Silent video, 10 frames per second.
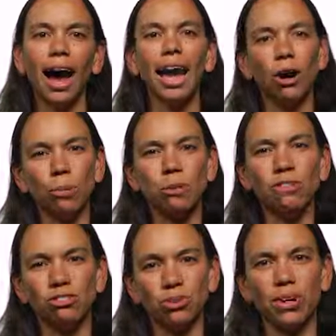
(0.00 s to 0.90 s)
I hope you've
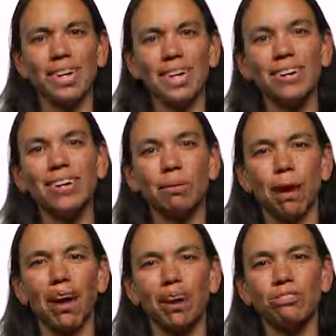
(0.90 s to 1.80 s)
enjoyed hearing
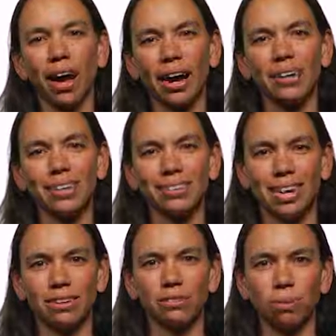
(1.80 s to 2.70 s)
about our Docker
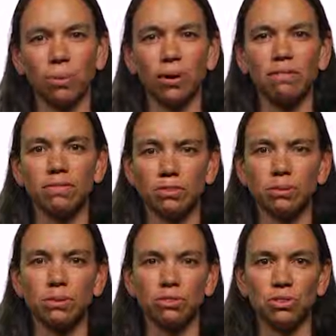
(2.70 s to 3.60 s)
container support in
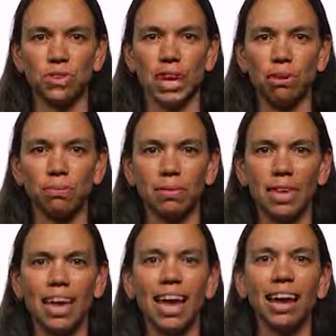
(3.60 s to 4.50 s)
Visual Studio.
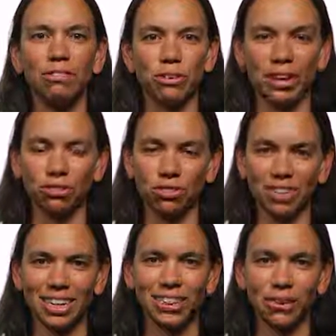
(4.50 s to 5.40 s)
If you're
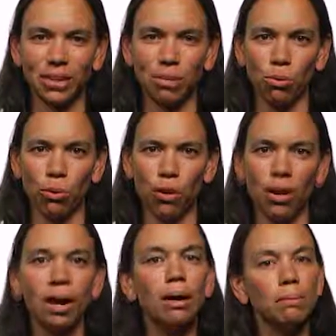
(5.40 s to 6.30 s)
interested in learning
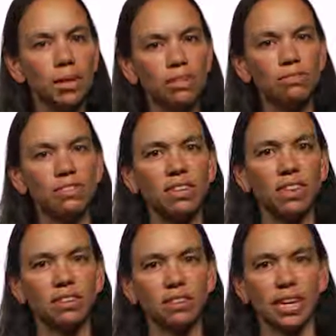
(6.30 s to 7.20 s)
more, please visit
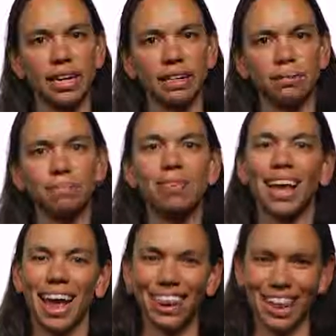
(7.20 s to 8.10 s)
this link.
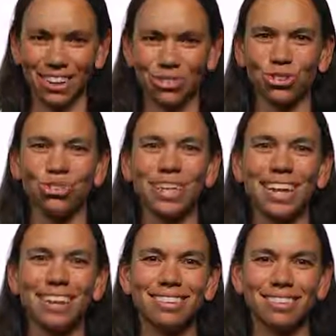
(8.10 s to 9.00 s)
Thanks for joining
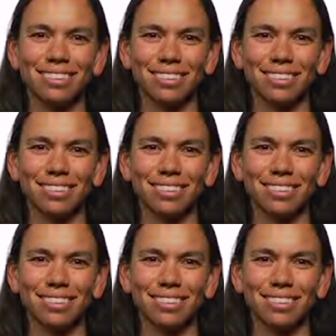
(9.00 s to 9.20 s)
us.